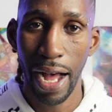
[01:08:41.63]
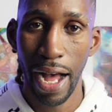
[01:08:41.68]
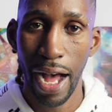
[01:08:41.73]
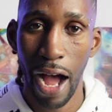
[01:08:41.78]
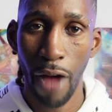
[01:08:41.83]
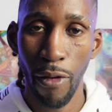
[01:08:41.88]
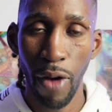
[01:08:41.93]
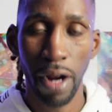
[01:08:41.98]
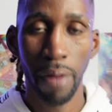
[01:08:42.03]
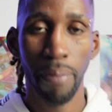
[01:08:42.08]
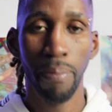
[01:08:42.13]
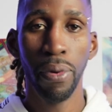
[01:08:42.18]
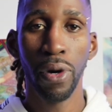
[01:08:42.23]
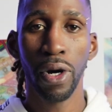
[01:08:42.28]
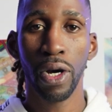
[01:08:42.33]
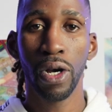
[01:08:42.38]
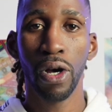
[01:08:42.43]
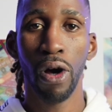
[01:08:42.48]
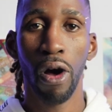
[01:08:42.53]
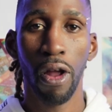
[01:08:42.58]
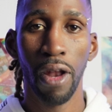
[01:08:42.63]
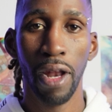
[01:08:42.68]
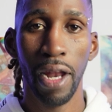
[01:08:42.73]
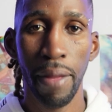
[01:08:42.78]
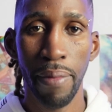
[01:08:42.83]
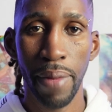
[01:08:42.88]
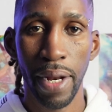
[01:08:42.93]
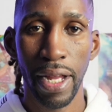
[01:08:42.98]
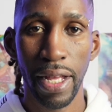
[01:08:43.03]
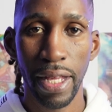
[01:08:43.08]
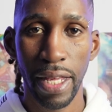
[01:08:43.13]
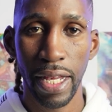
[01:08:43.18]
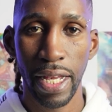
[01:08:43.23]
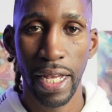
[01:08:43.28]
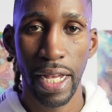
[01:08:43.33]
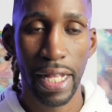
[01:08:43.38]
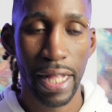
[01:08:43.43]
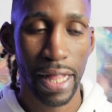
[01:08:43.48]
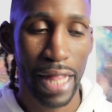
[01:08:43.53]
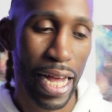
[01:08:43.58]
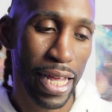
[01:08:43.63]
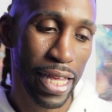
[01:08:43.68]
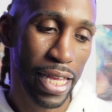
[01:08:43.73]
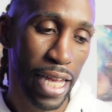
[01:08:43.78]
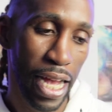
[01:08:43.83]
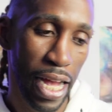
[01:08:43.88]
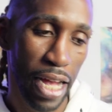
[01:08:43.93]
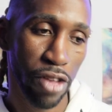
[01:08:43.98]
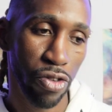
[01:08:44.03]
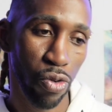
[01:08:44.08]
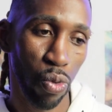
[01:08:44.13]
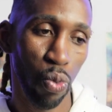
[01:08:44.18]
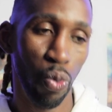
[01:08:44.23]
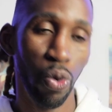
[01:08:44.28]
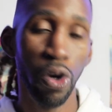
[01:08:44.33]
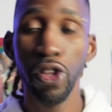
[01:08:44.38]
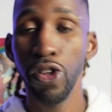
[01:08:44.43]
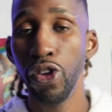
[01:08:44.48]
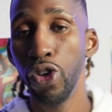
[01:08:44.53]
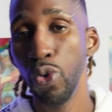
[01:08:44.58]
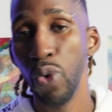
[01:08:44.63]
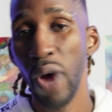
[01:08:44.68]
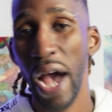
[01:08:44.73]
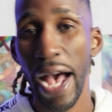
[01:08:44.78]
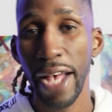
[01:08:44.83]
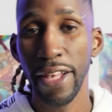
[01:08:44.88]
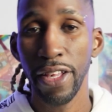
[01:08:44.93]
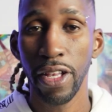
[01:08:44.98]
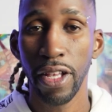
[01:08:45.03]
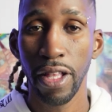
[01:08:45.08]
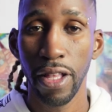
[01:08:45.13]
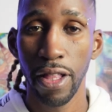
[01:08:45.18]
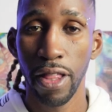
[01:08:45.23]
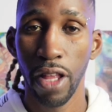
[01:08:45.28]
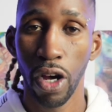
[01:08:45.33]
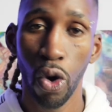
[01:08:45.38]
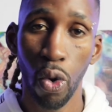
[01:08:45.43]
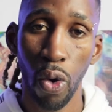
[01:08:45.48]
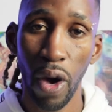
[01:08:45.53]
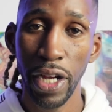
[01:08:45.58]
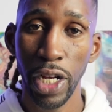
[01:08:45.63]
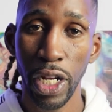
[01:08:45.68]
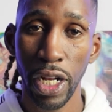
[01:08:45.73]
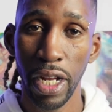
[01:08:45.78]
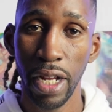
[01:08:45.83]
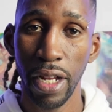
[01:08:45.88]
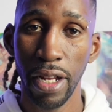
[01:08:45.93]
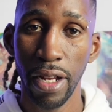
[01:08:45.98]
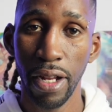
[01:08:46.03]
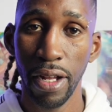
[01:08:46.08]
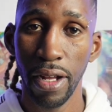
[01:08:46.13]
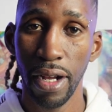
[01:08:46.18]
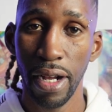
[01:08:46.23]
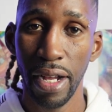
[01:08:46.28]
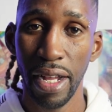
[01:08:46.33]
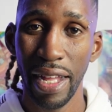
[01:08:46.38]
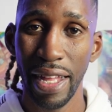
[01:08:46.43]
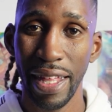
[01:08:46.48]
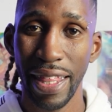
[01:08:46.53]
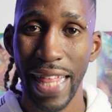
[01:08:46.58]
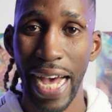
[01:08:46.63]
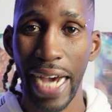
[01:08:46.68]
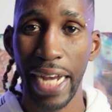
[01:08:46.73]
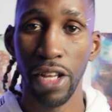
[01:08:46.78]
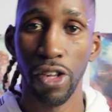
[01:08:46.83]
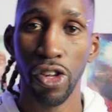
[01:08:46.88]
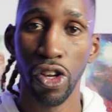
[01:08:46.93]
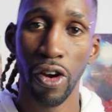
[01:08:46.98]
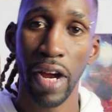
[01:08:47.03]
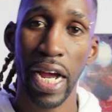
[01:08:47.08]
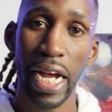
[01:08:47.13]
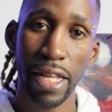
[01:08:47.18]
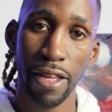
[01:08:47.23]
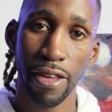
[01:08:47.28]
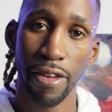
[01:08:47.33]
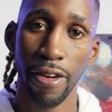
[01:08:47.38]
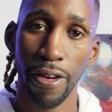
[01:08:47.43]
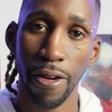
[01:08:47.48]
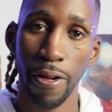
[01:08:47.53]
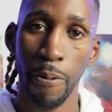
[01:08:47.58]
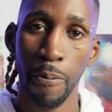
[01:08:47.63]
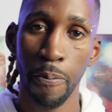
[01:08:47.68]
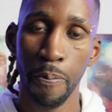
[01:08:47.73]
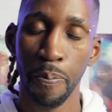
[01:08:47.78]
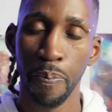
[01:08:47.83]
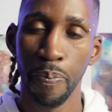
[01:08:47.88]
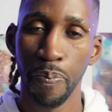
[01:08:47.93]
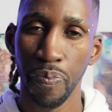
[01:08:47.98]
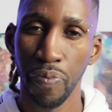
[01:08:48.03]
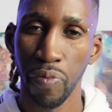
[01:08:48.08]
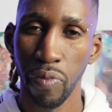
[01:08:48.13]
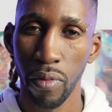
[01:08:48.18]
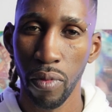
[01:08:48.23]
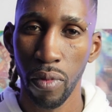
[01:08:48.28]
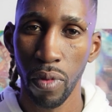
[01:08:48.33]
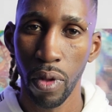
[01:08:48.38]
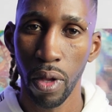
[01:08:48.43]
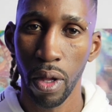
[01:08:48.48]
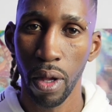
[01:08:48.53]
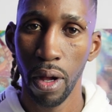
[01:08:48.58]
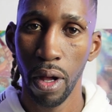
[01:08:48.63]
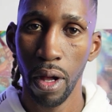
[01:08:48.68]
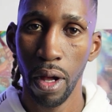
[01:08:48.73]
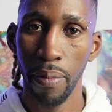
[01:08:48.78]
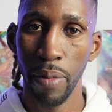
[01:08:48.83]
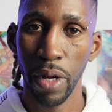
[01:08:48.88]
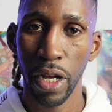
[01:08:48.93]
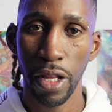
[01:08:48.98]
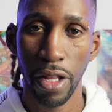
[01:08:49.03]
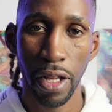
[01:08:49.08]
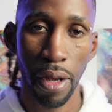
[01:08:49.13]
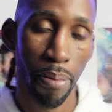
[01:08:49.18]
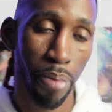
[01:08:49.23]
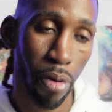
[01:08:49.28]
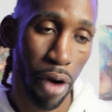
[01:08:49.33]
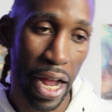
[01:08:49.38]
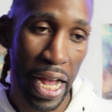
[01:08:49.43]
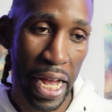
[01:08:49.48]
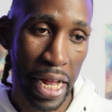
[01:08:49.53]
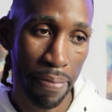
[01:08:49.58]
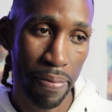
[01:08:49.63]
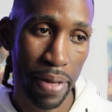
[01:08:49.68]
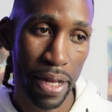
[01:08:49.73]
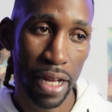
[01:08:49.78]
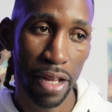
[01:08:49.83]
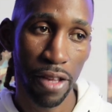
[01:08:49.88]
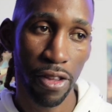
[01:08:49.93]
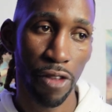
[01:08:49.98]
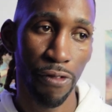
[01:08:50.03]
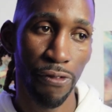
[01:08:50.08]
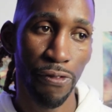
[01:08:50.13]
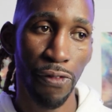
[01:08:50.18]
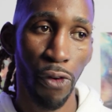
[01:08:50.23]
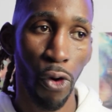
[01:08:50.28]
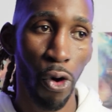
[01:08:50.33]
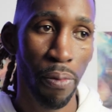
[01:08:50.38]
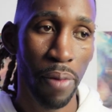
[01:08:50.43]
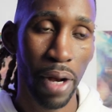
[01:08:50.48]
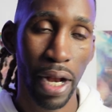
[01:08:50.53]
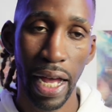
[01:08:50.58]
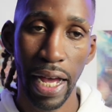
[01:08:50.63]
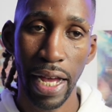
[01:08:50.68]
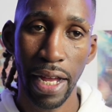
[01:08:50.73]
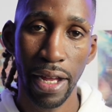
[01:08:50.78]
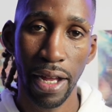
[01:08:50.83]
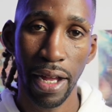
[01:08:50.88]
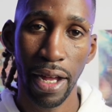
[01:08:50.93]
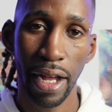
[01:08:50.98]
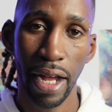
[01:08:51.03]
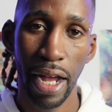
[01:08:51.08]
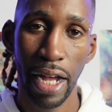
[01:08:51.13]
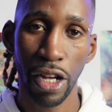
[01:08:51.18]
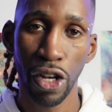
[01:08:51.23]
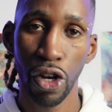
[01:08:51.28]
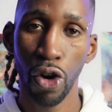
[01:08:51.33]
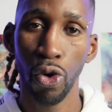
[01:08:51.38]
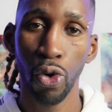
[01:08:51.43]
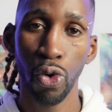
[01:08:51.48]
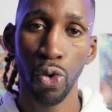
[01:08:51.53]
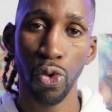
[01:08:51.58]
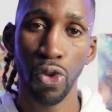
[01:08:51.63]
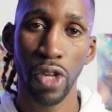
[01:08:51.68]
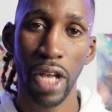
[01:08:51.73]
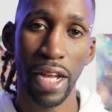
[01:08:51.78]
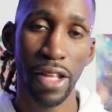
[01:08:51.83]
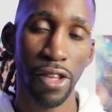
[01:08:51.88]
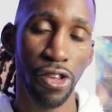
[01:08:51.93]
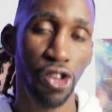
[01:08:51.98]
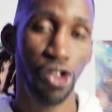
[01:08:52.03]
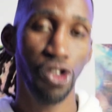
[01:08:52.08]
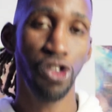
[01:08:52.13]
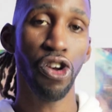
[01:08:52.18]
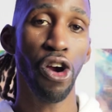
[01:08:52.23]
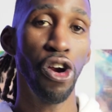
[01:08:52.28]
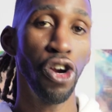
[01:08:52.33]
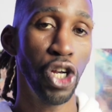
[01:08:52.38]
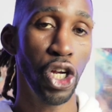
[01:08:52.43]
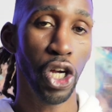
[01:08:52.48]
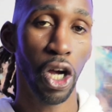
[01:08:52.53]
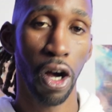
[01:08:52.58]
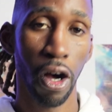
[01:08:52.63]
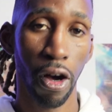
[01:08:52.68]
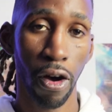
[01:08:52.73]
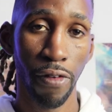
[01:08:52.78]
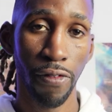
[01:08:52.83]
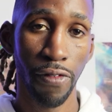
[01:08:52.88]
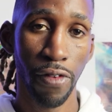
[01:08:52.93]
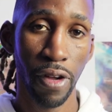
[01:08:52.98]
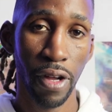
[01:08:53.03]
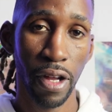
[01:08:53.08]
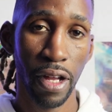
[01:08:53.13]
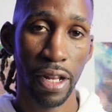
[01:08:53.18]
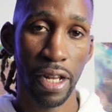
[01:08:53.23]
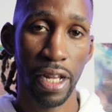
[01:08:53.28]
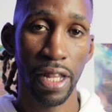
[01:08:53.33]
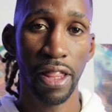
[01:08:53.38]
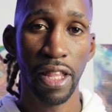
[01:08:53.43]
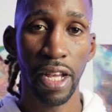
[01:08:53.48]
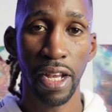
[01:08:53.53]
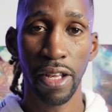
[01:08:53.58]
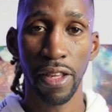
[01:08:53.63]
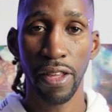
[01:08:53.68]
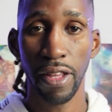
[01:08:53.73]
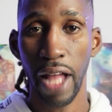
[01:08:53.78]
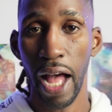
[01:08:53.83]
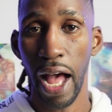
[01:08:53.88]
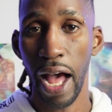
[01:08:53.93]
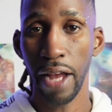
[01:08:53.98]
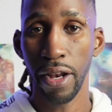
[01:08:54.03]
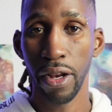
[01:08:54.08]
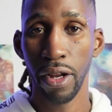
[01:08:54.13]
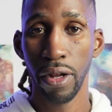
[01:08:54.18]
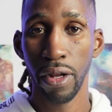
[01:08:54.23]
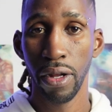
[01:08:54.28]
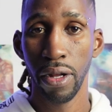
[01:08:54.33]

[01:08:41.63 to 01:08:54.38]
I read a book called Limitless that says once you ask the question, that is your answer. Because your brain begins to formulate and goes in search of the things that